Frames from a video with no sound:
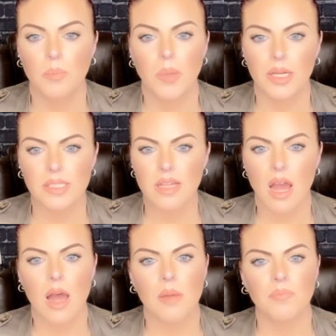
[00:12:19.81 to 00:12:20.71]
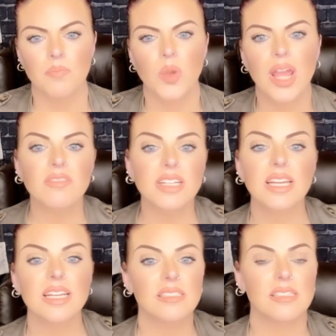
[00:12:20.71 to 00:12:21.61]
But we have
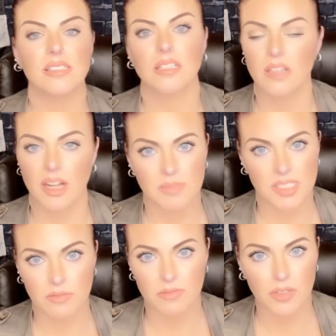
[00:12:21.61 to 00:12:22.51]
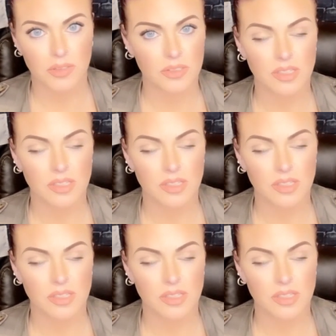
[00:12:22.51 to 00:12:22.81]
inconsistent crime scene photos,